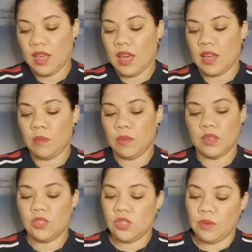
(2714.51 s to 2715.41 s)
And I'm going to
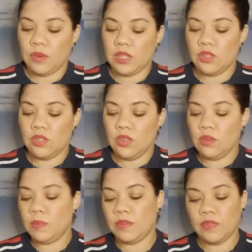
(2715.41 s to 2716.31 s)
show it to you,
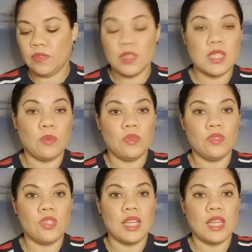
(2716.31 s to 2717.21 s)
but first I want
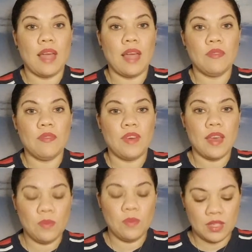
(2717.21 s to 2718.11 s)
to clarify
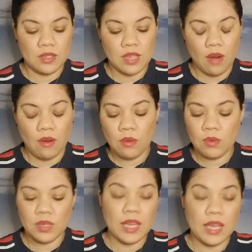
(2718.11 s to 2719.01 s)
with the tarot
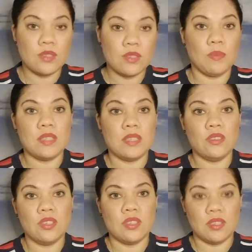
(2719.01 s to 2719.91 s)
what extra
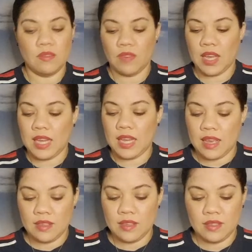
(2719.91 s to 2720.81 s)
messages the divine
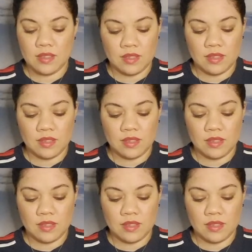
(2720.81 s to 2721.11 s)
has.